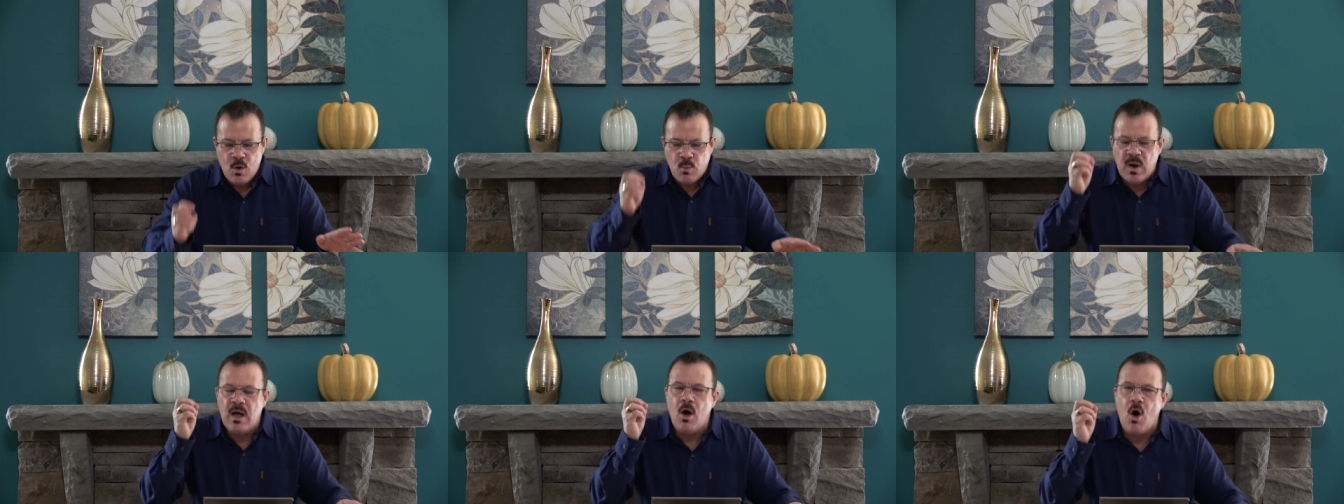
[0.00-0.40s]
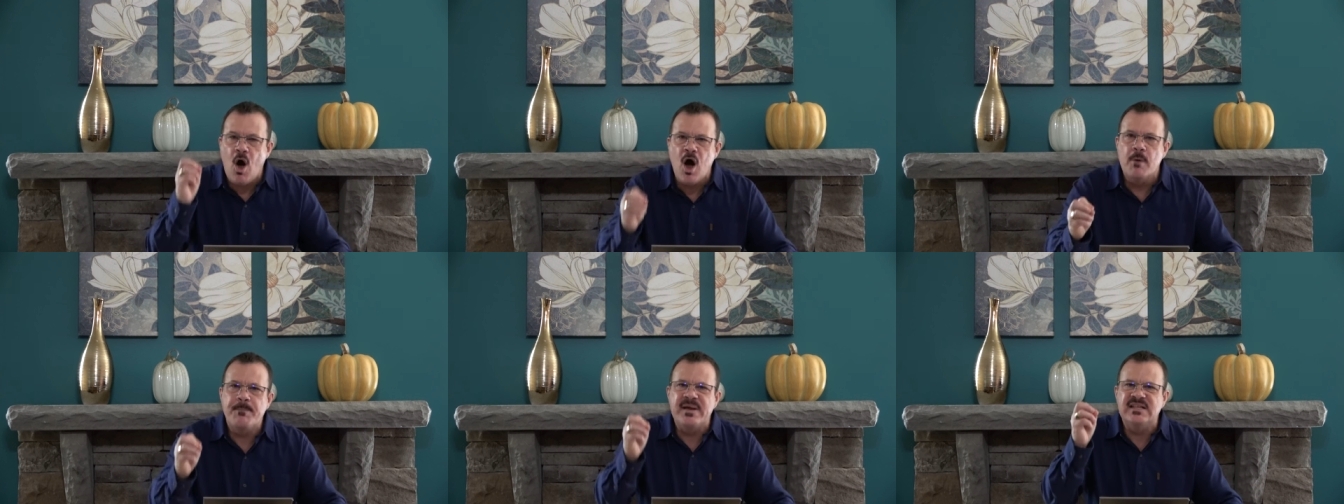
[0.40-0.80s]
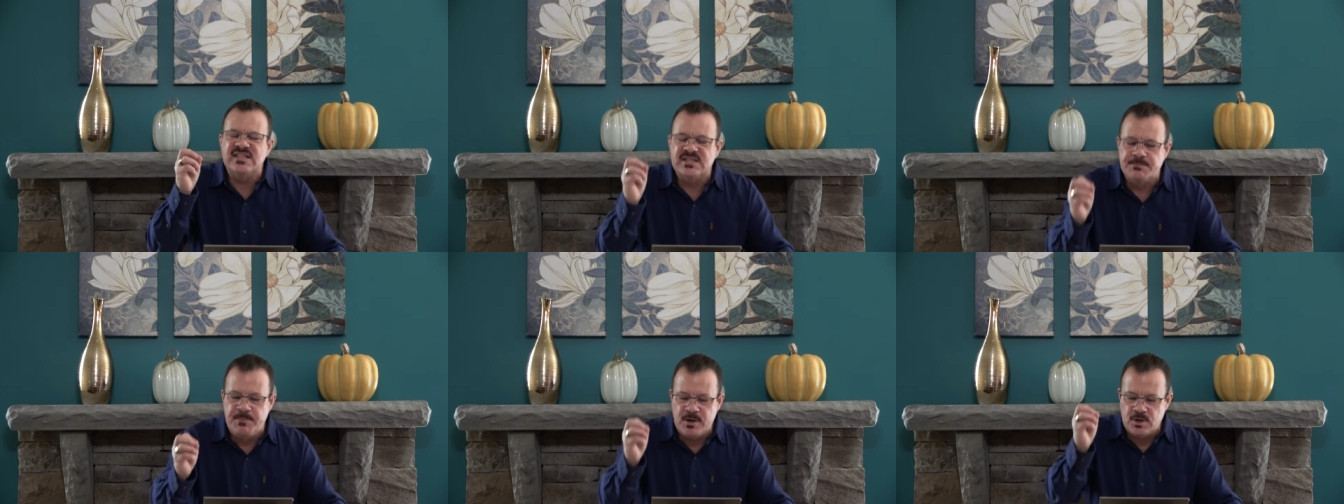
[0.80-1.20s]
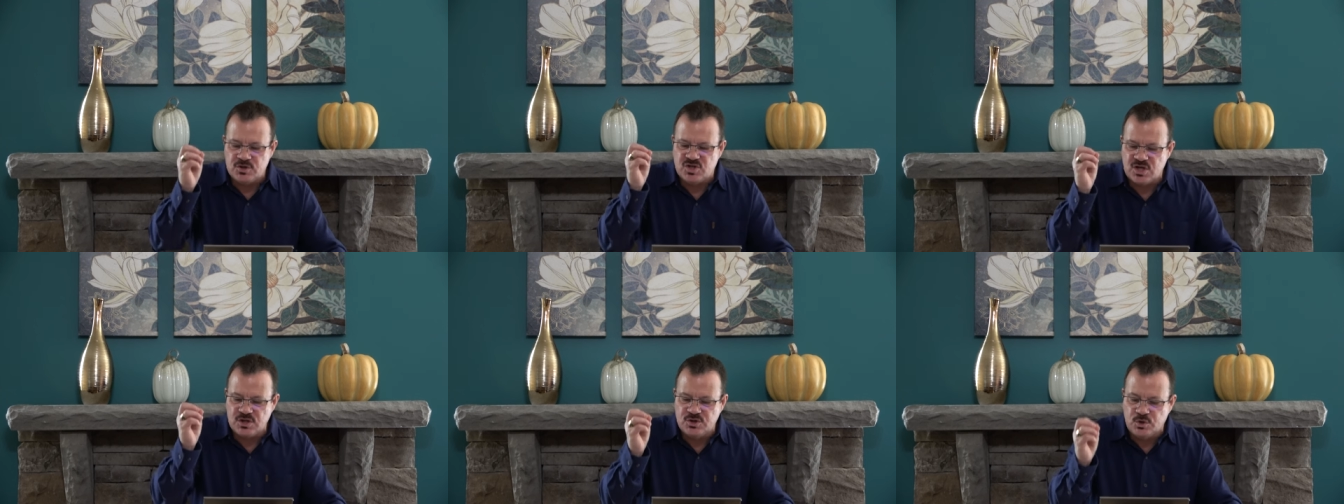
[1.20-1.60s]
will open
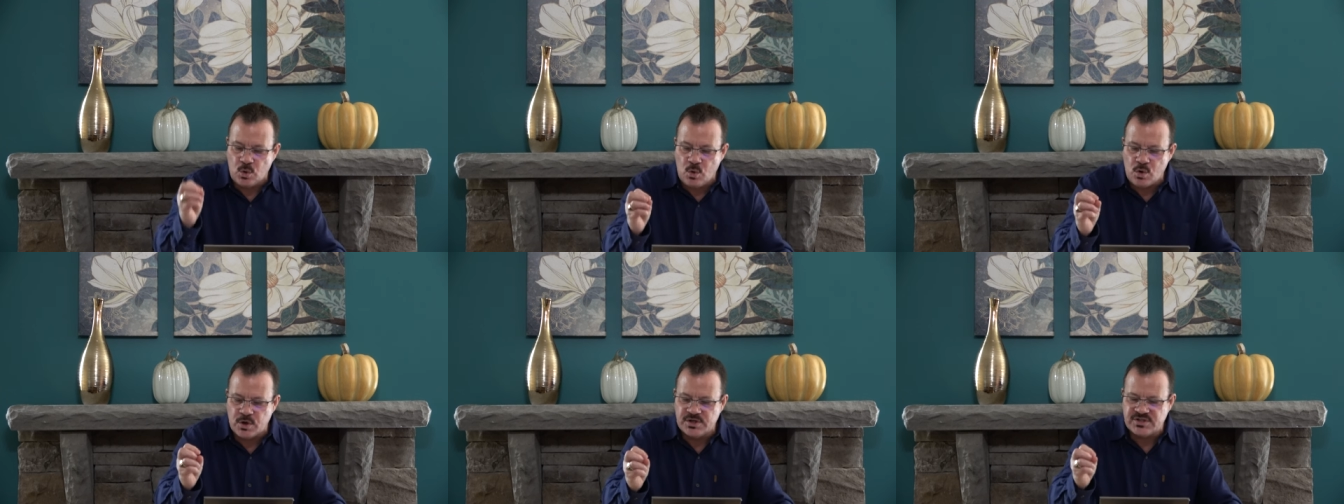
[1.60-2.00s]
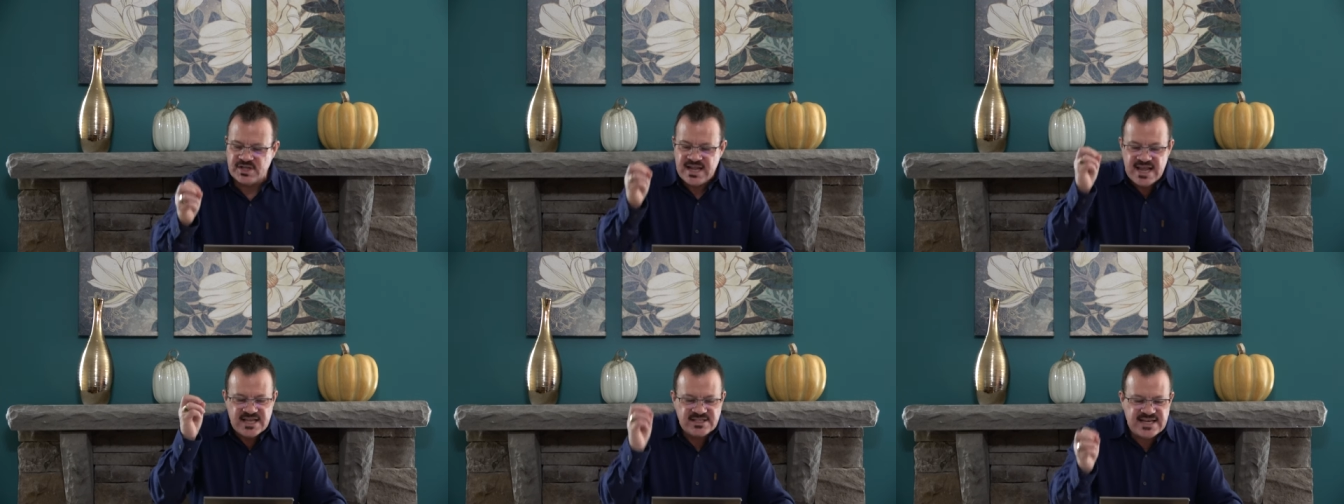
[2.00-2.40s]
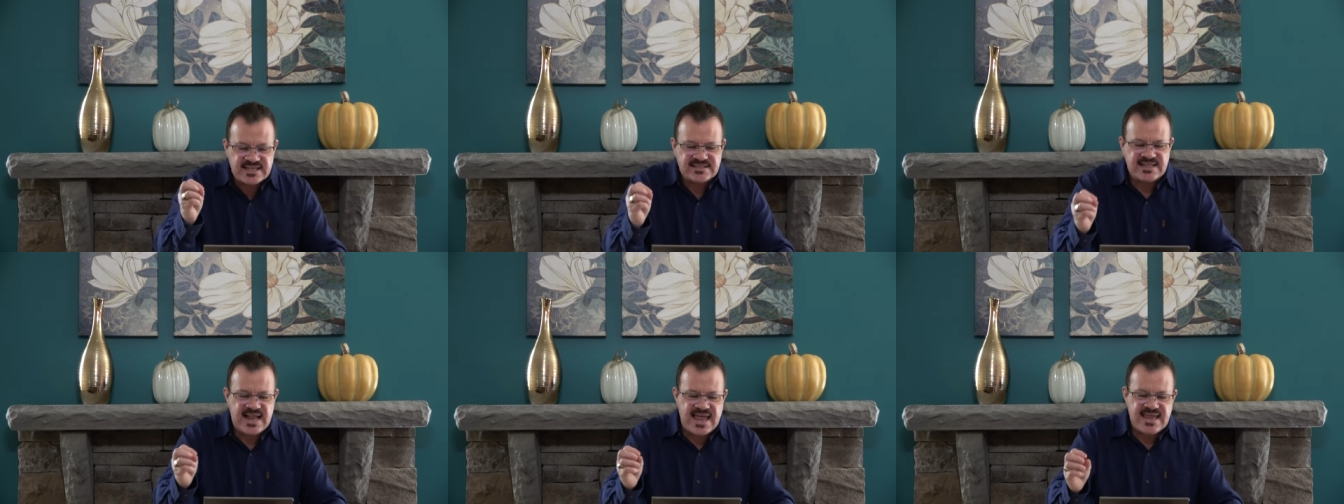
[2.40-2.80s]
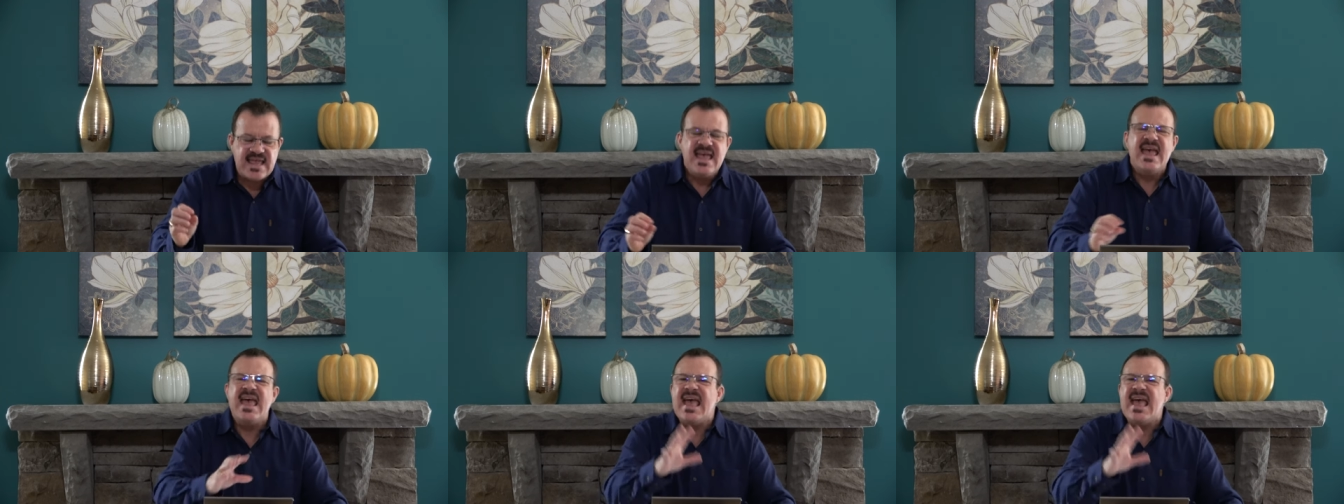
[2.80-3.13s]
spiritual doors just like